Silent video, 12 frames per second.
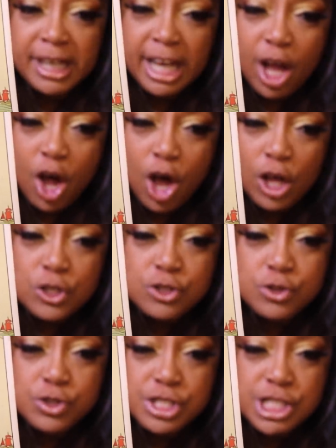But I
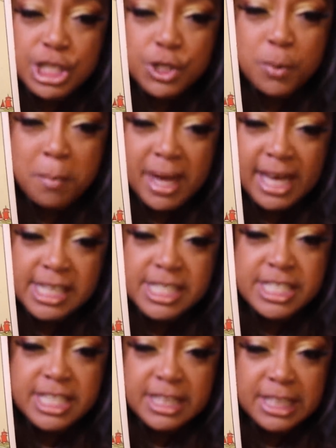also see you
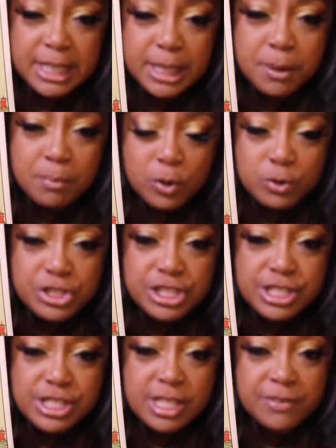managing the
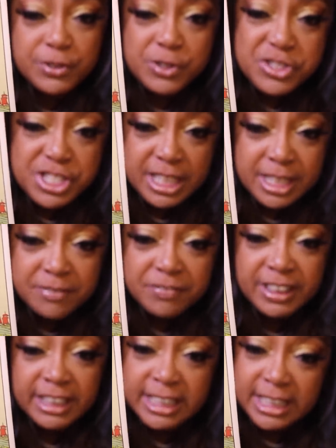emotions of your
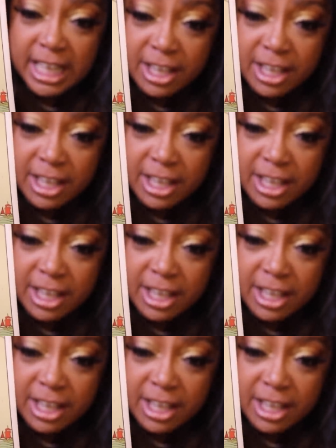significant